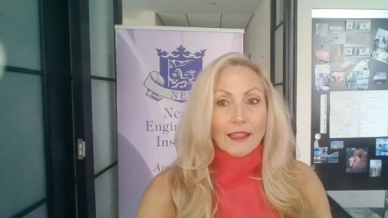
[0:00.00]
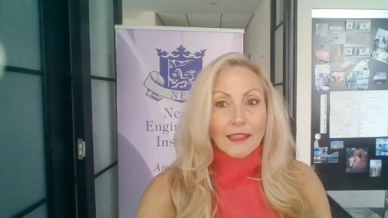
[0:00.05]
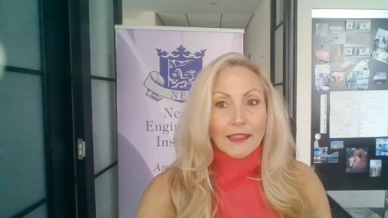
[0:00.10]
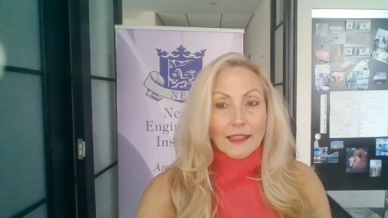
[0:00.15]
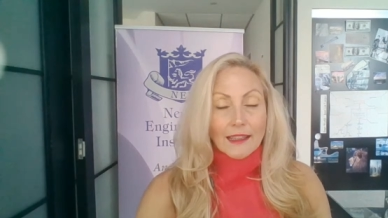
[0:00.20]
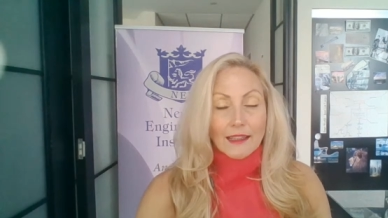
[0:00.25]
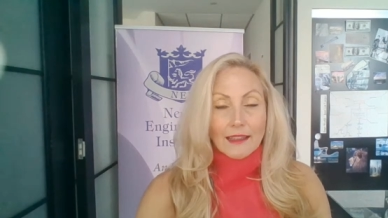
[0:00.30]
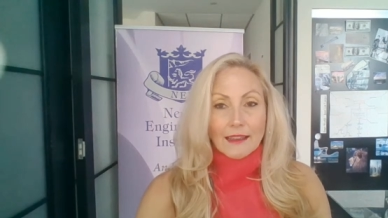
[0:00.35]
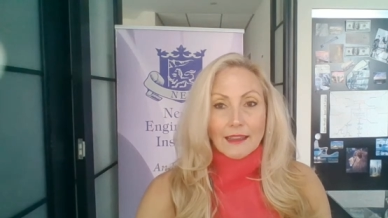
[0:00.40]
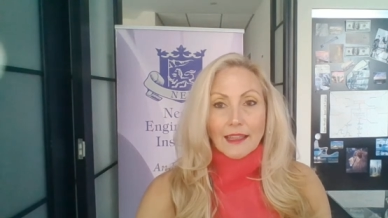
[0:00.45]

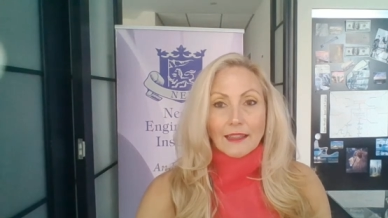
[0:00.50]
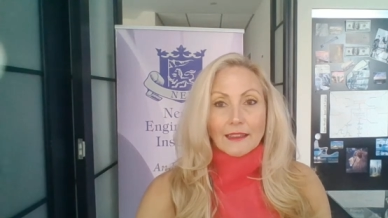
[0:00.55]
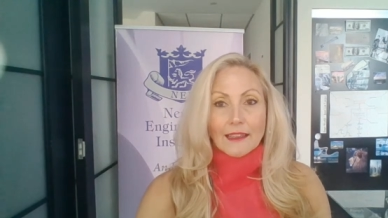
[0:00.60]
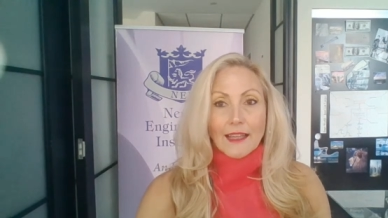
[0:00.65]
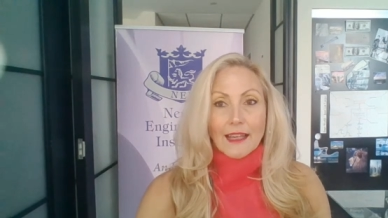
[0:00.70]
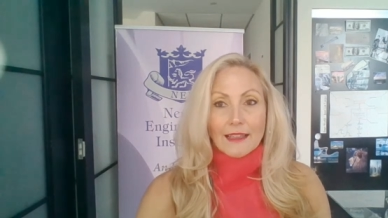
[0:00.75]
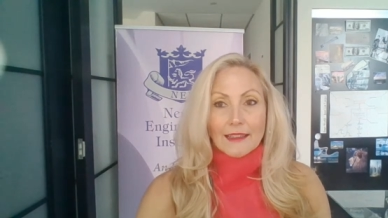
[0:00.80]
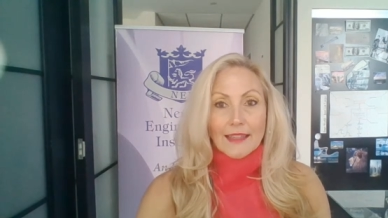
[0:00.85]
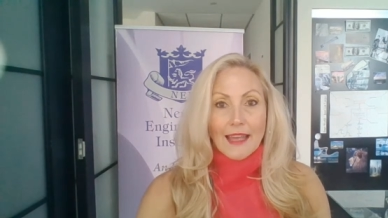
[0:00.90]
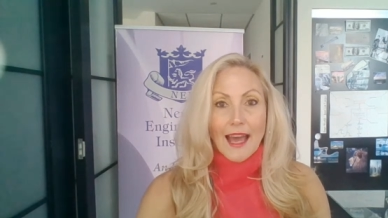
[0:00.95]
anything
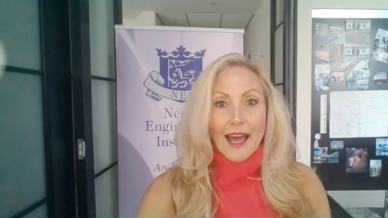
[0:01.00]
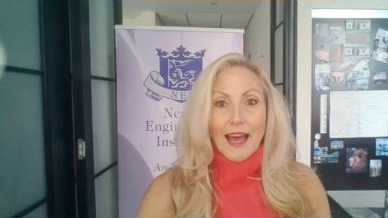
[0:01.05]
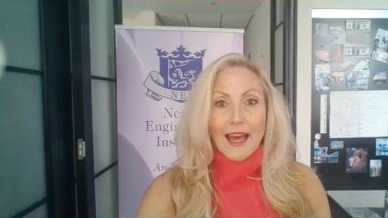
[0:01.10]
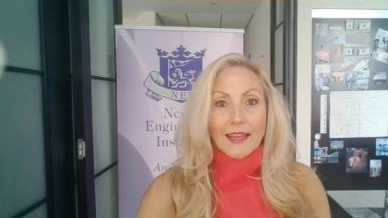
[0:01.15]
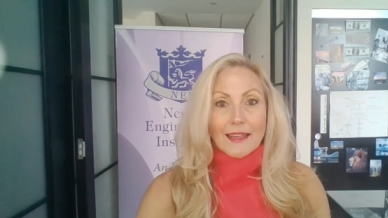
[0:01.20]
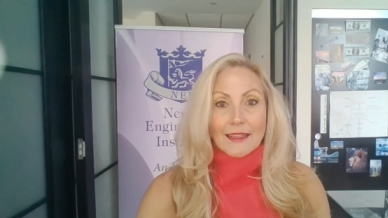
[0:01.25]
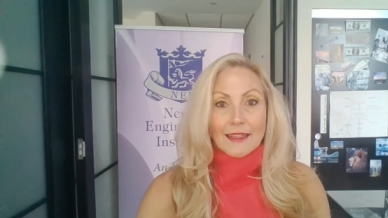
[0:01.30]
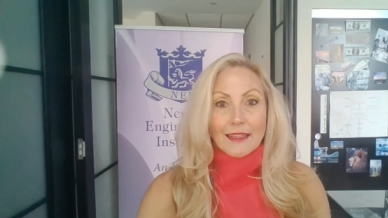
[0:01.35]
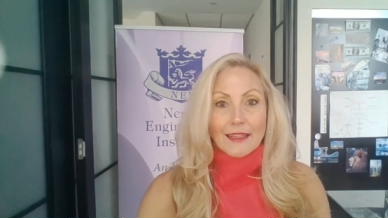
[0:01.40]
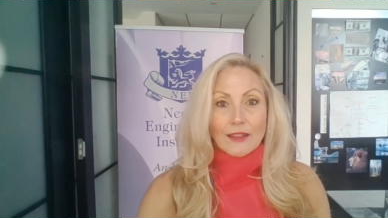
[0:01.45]
like
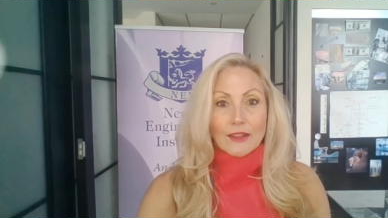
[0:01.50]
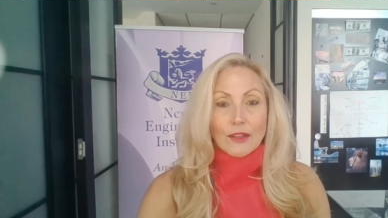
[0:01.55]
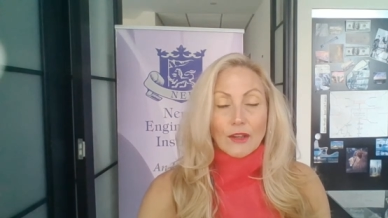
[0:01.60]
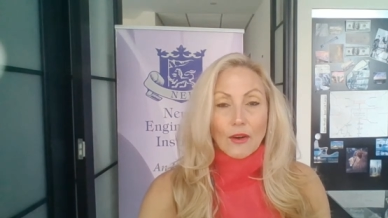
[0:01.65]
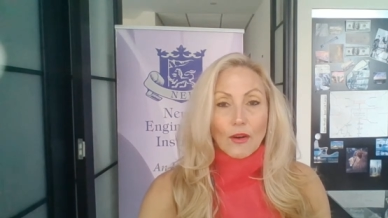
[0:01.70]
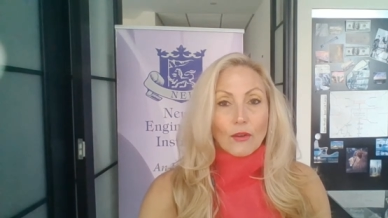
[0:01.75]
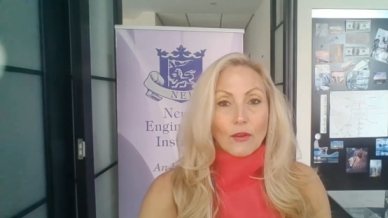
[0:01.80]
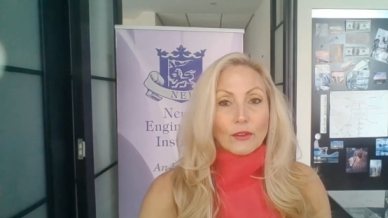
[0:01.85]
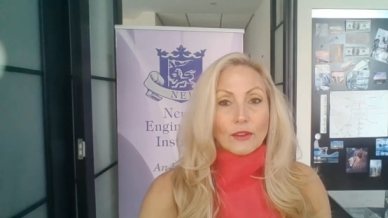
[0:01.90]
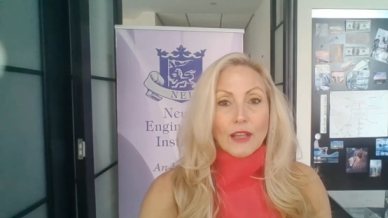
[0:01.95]
that in their
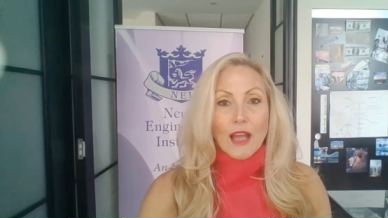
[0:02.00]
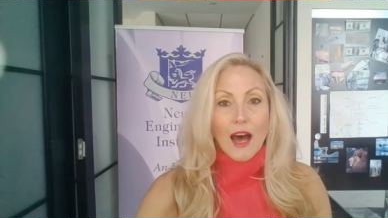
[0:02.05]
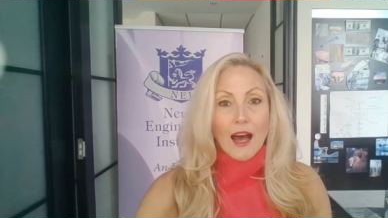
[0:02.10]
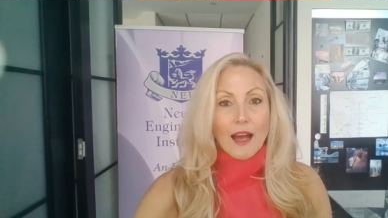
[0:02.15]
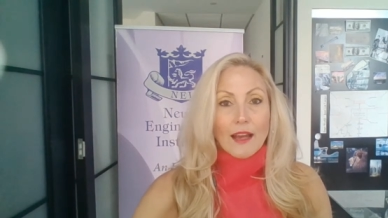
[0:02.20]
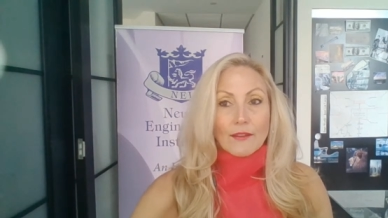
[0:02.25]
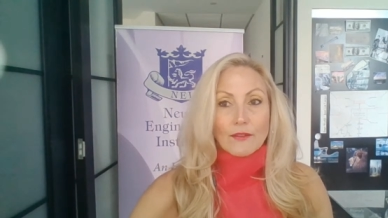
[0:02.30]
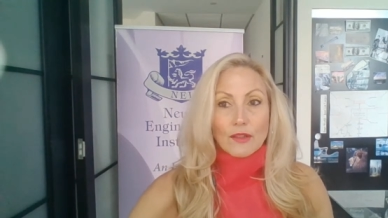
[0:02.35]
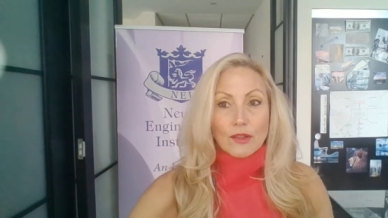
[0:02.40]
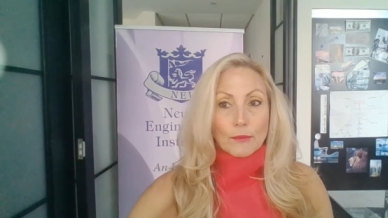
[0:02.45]
own
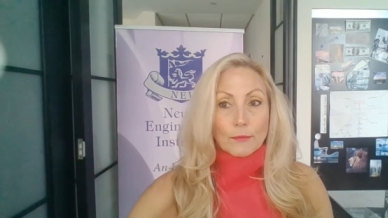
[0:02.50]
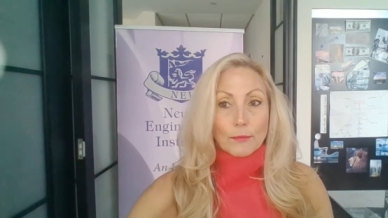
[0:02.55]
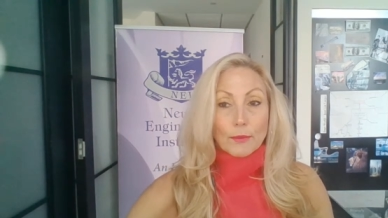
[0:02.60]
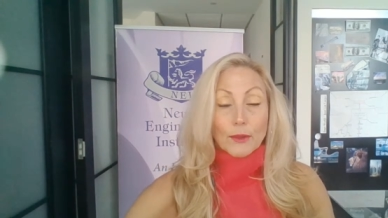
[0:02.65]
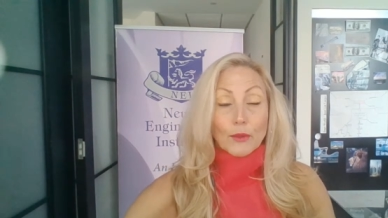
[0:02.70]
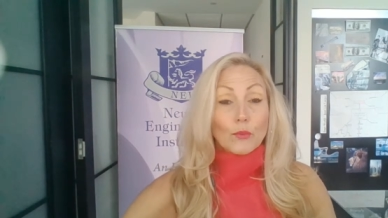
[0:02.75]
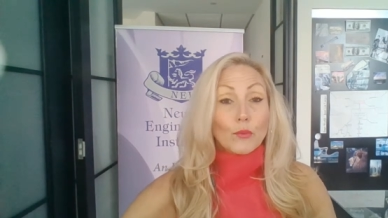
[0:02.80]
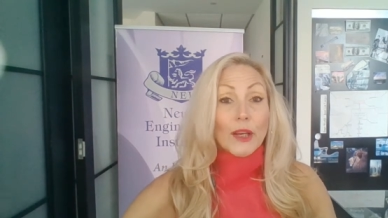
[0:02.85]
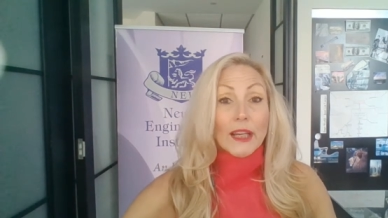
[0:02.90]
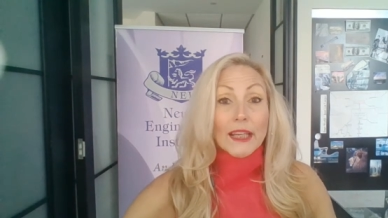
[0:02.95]
lives or
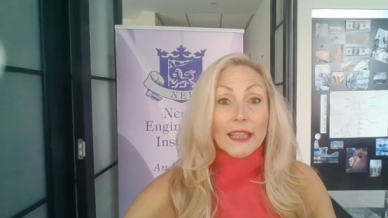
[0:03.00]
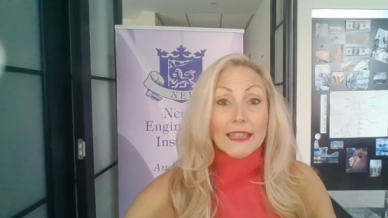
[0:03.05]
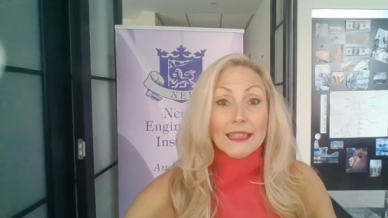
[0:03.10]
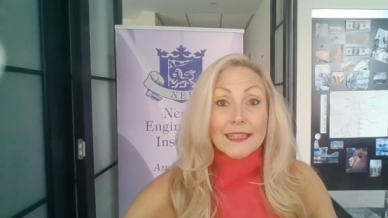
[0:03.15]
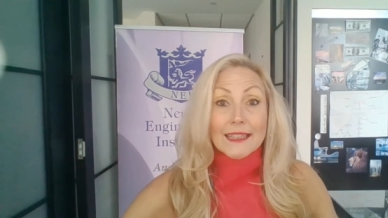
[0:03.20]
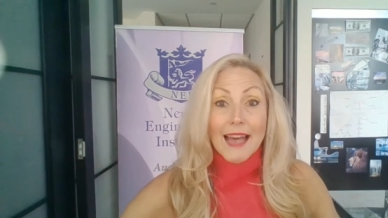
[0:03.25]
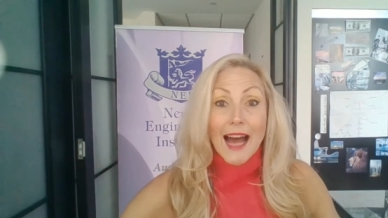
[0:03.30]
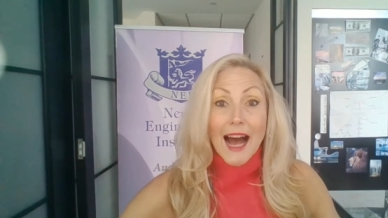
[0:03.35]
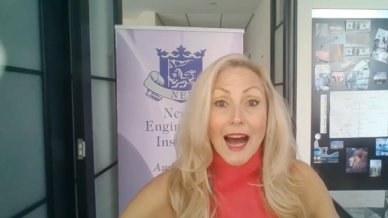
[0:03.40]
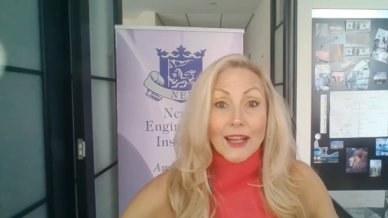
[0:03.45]
been willing
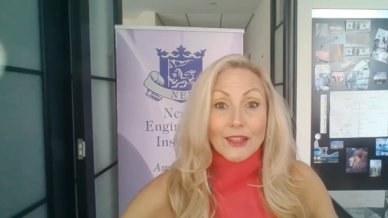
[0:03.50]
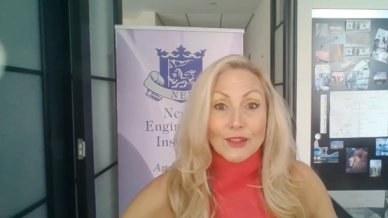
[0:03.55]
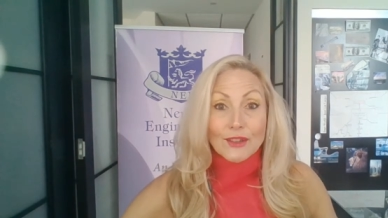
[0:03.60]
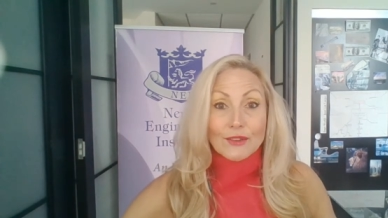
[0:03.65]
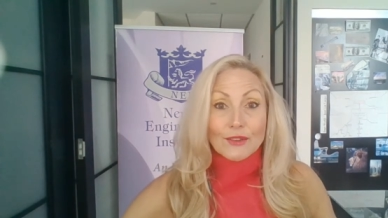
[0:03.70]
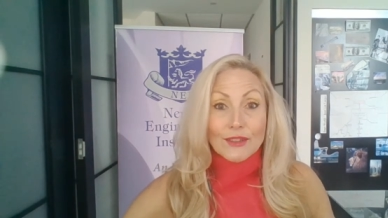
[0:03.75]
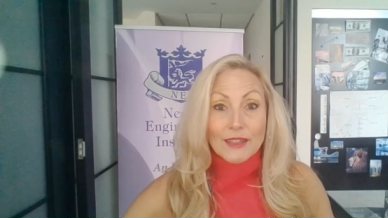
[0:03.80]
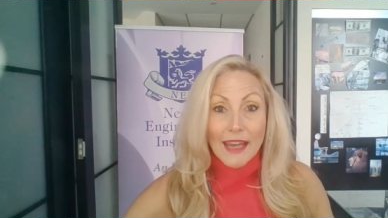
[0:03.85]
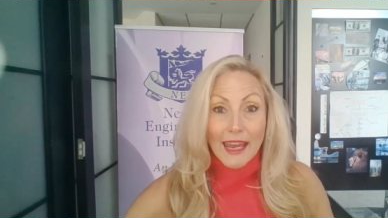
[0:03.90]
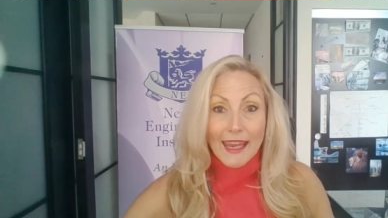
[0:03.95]
to
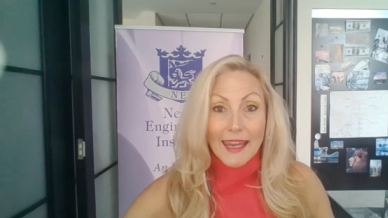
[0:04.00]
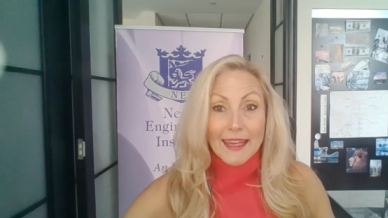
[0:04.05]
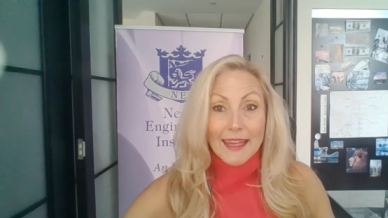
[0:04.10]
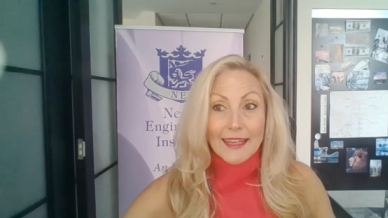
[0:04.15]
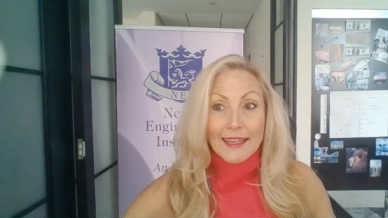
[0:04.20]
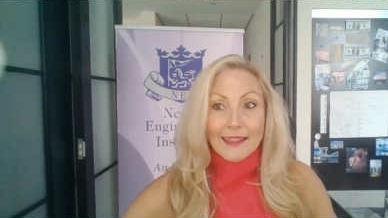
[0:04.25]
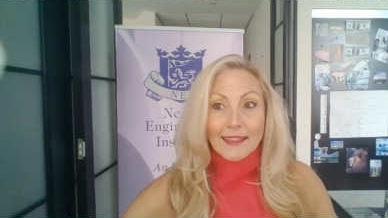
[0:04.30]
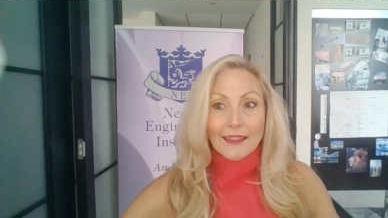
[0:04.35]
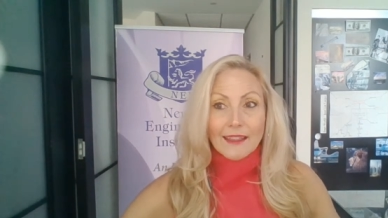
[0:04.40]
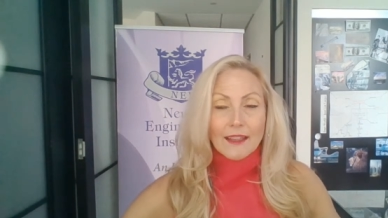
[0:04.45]

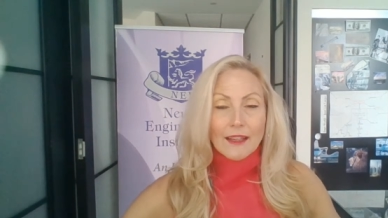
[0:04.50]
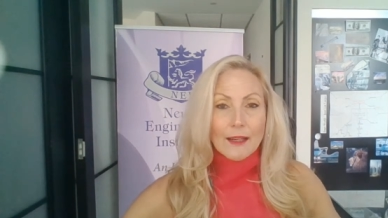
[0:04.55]
undertake